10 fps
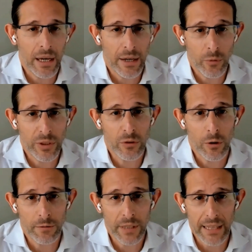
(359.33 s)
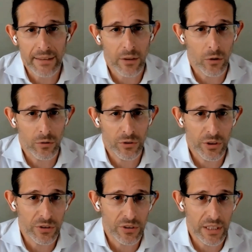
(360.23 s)
risk of death or
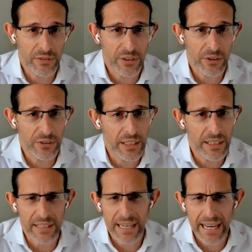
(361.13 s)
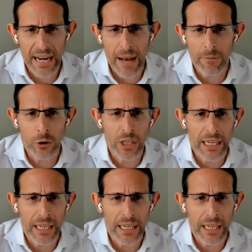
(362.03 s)
serious illness. And again, I'm not